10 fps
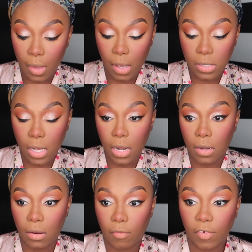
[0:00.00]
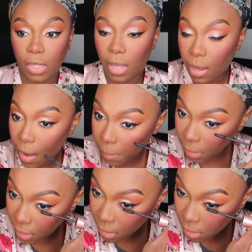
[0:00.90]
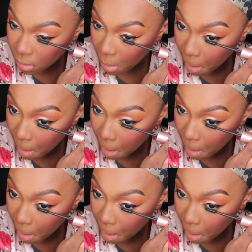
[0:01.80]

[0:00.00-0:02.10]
Because I know the fuck they got plans.